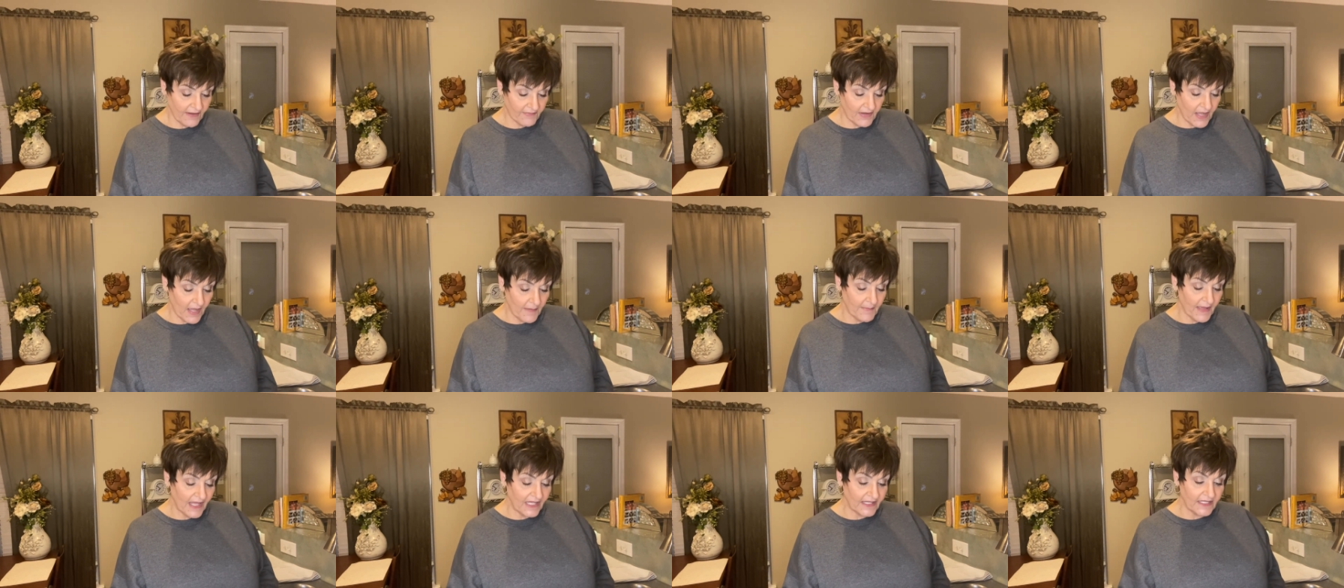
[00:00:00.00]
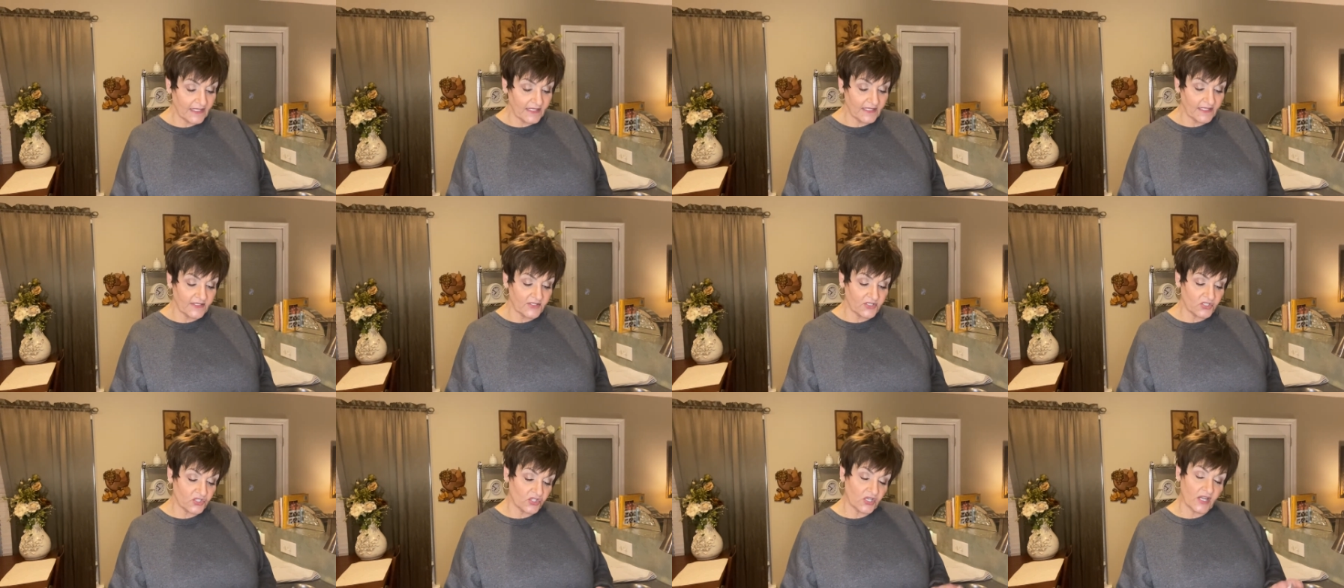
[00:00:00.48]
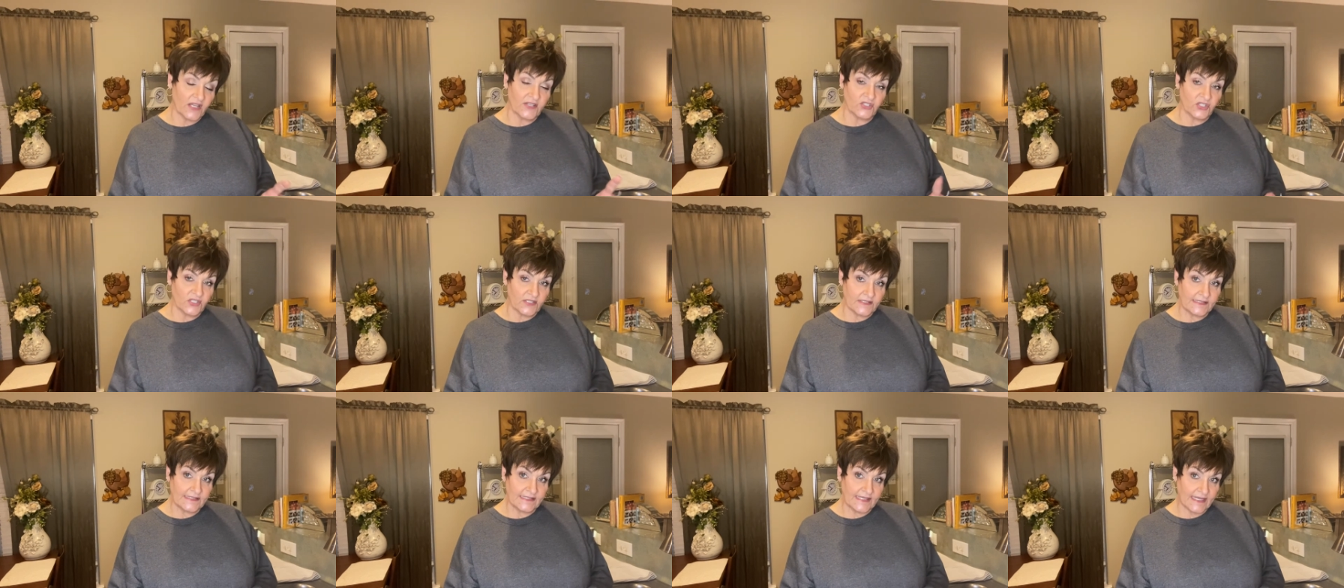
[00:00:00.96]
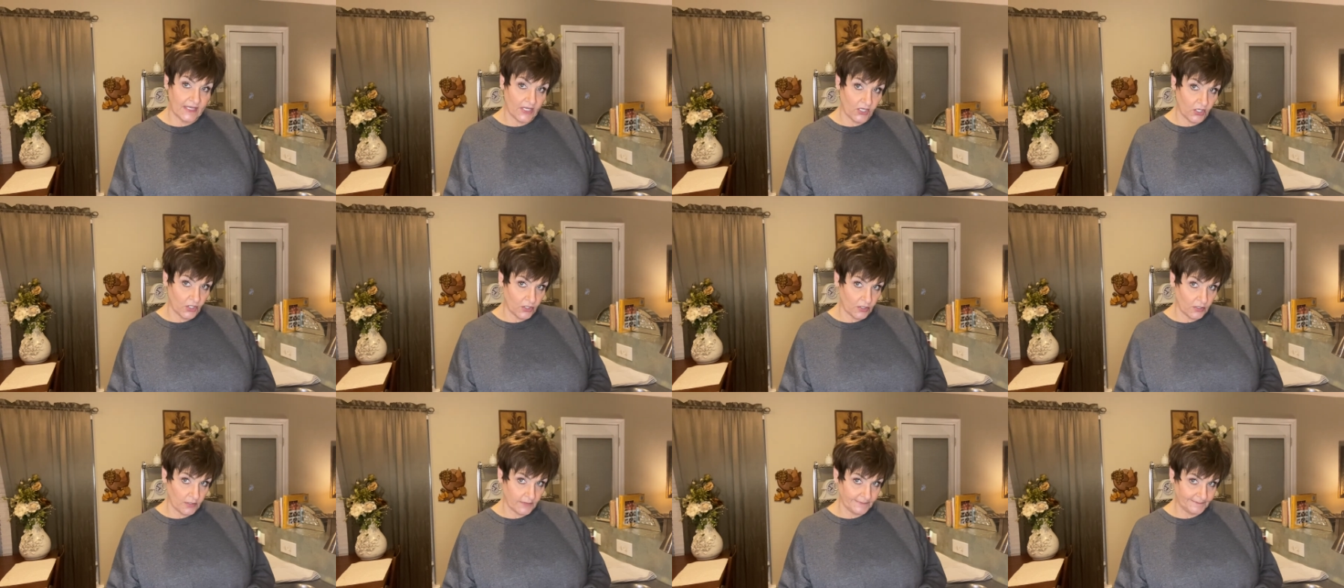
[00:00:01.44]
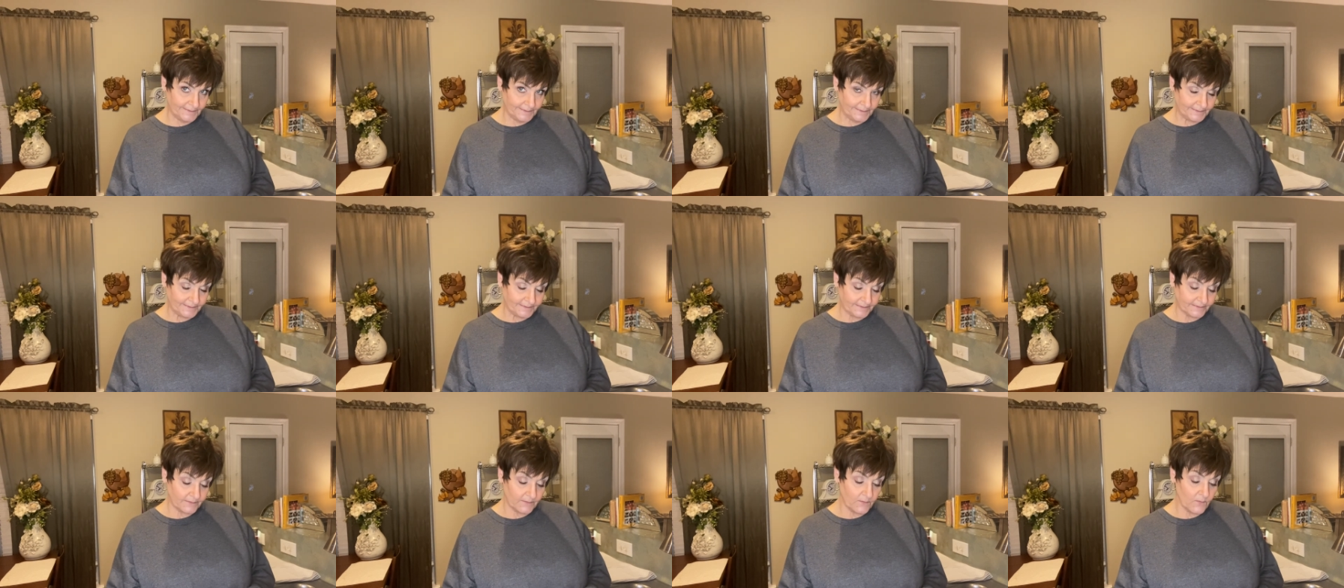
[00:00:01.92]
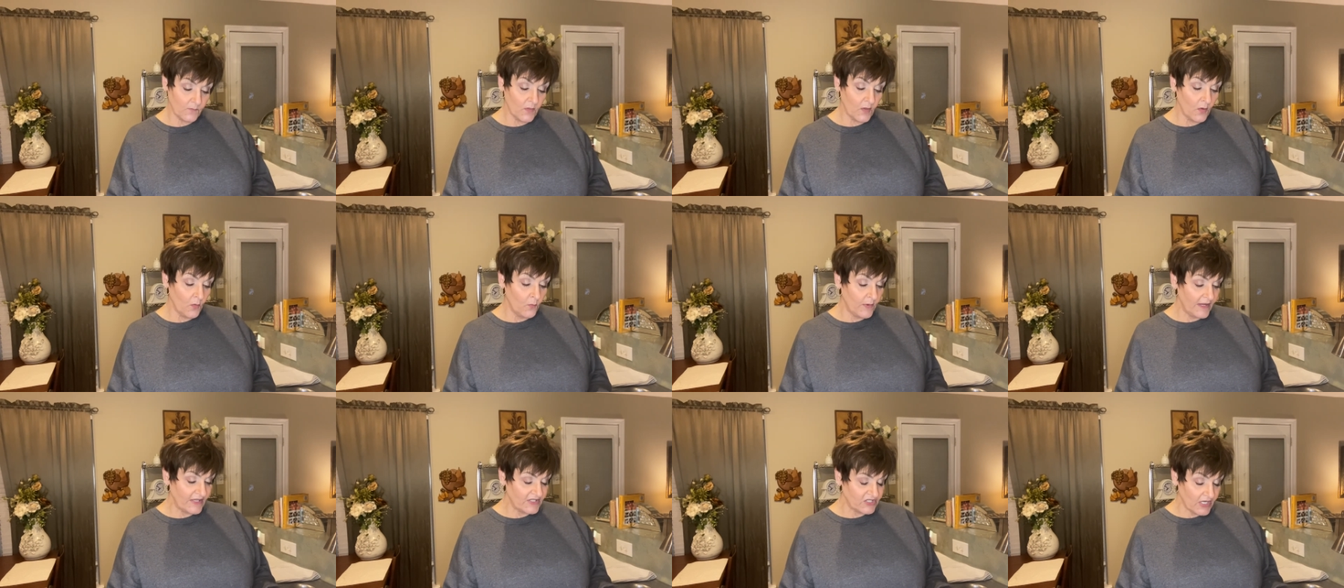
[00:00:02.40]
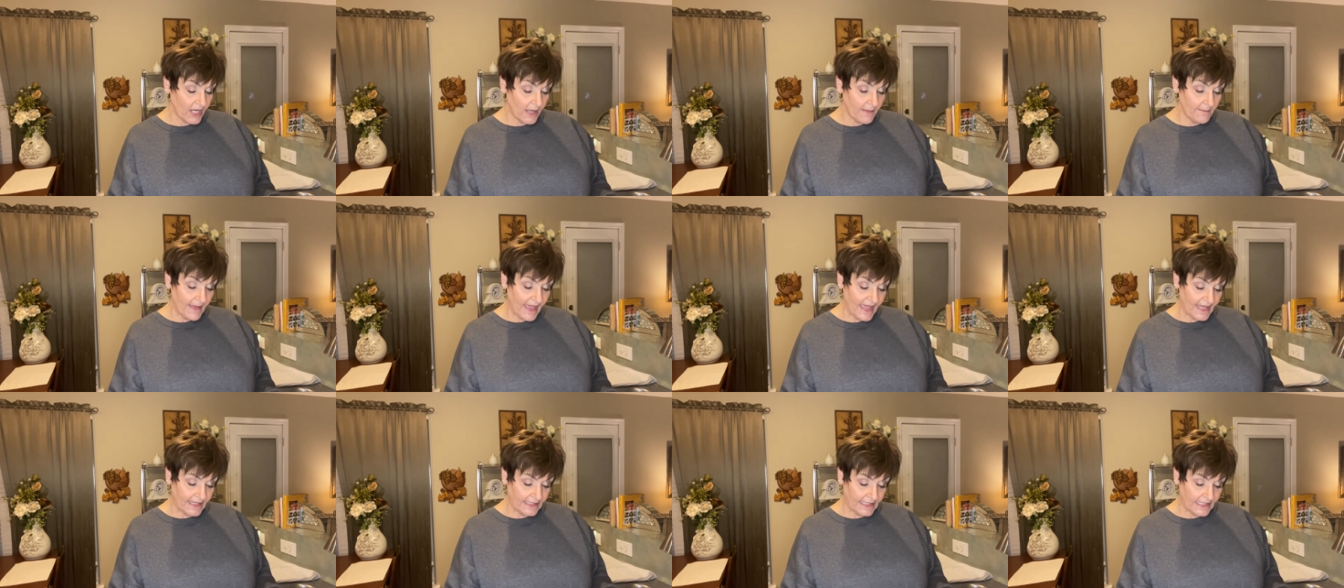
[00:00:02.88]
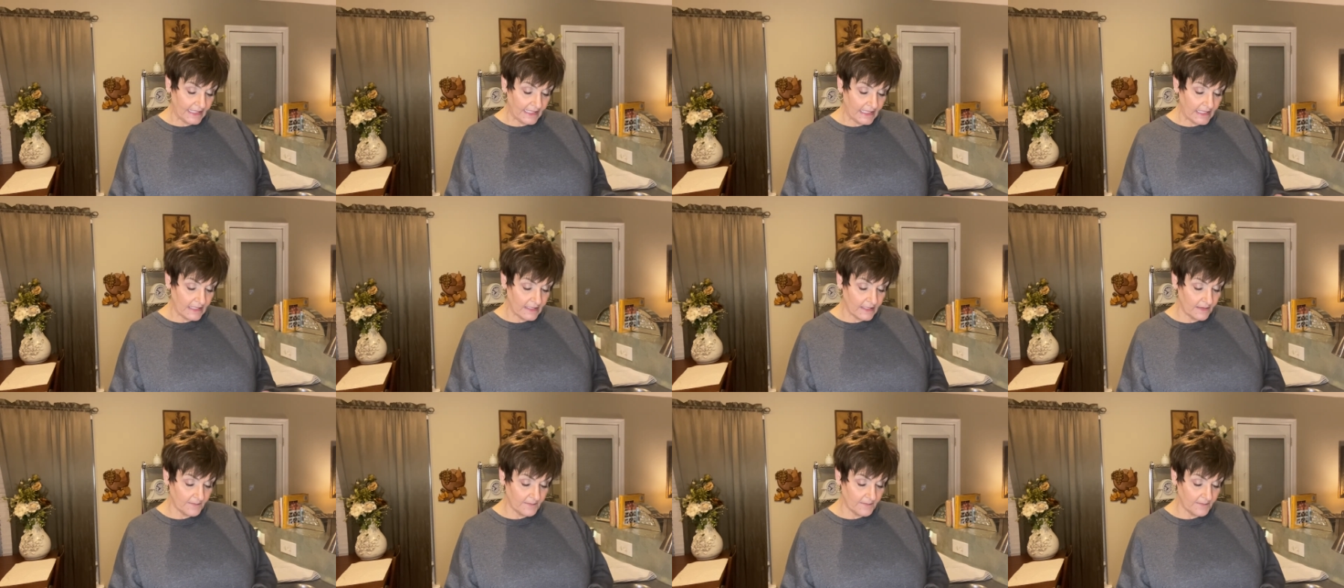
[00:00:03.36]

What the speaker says: I've got my little instructions here, which I might need.